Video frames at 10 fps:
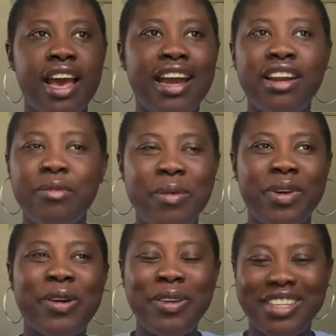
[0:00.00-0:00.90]
And I
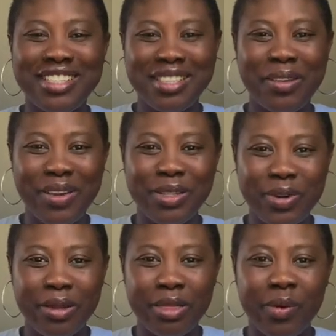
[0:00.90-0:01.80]
remember Colossians
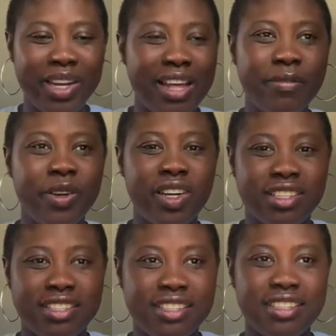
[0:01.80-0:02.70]
3:23, that
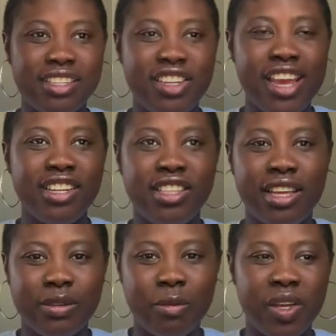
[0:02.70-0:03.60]
verse, it changed
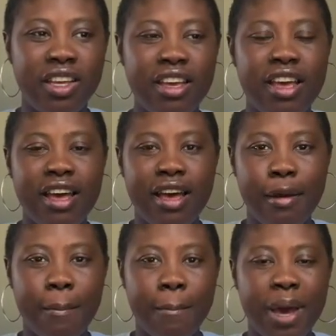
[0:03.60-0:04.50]
things for me.
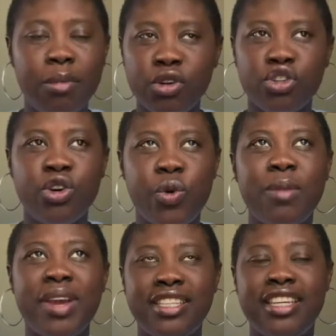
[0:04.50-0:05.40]
I'm not sure
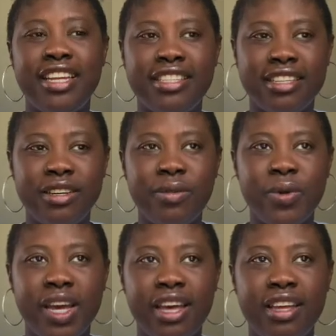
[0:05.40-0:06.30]
when, but it did,
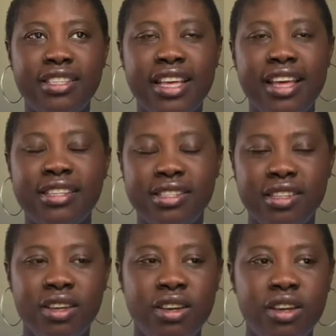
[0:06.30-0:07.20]
where it
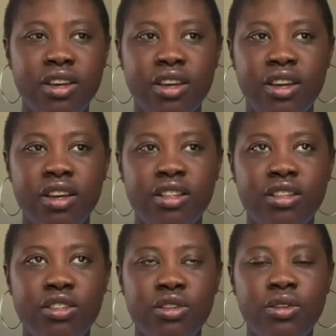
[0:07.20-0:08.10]
says,
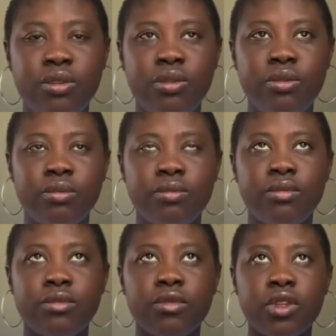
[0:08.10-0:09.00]
"Do
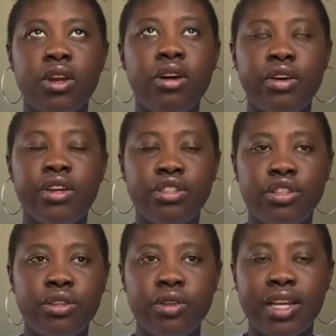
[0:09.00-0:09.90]
all you
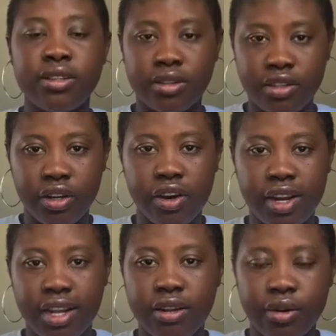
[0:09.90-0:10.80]
do as unto God
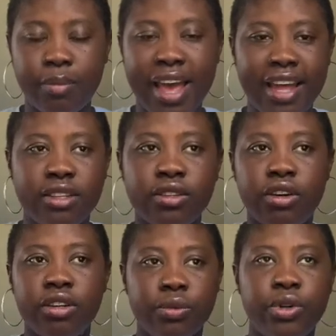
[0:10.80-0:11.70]
and not man." So
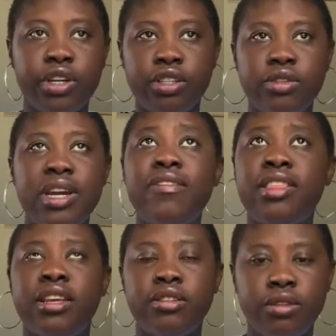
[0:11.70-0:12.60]
all the work you do,
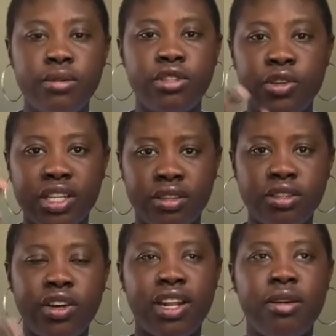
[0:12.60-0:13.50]
everything you do it as unto
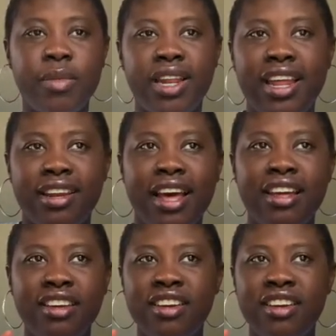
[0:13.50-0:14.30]
God and not man. And that,